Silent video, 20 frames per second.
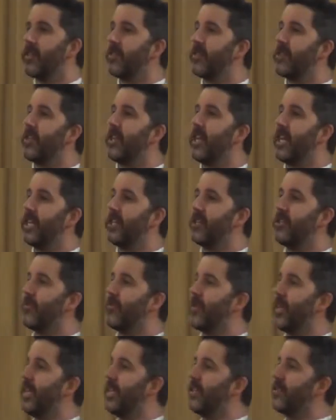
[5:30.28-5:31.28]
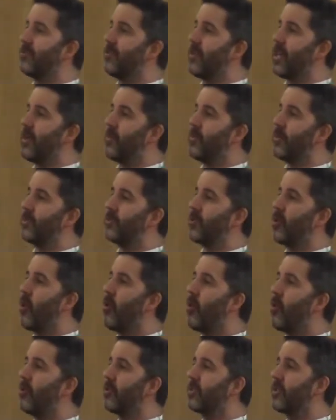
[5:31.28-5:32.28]
The nation of Israel was
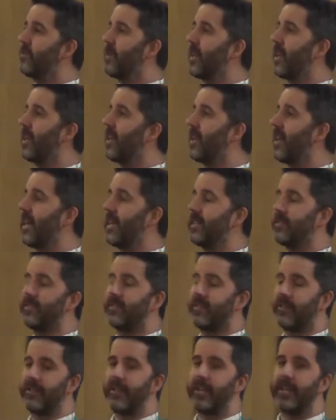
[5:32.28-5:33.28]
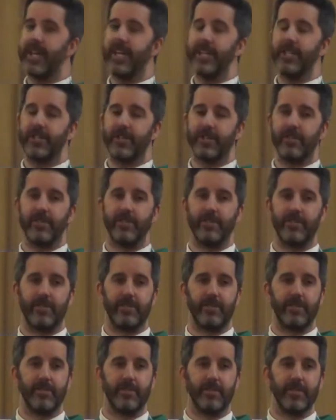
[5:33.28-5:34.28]
called to be a light to the
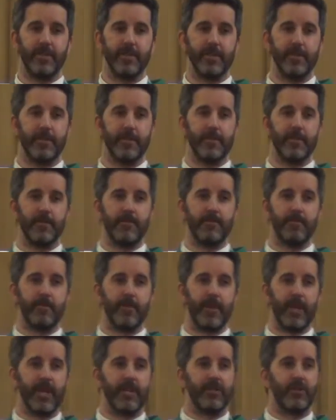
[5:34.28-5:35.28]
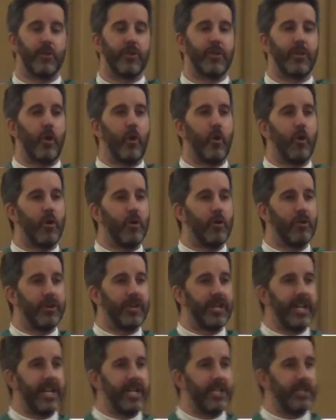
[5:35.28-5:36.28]
nations, so that all the
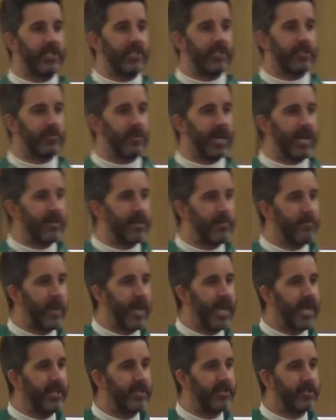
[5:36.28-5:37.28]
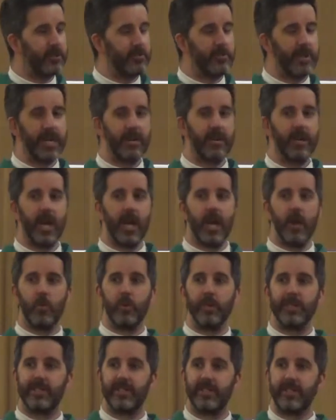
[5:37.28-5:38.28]
nations around, the pagans around,
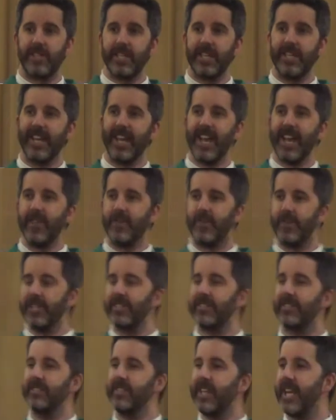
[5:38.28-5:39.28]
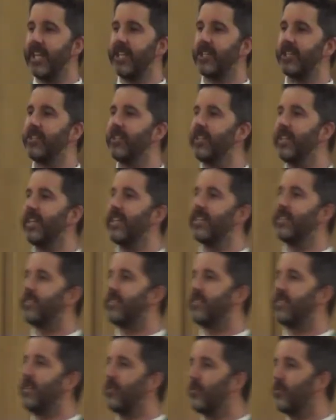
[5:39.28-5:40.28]
would see this nation is
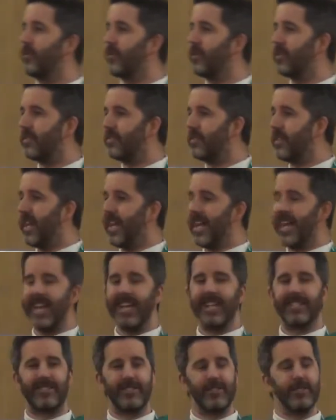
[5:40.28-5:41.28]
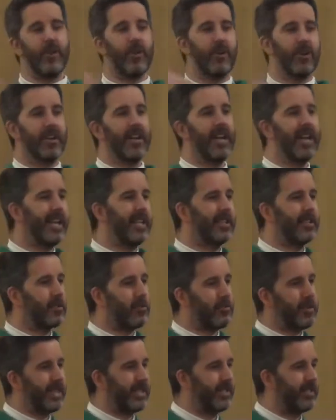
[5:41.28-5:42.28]
different. It's not like the
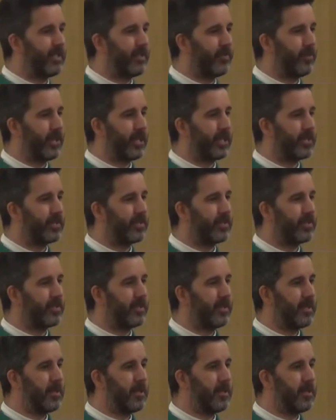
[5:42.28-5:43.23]
rest of us.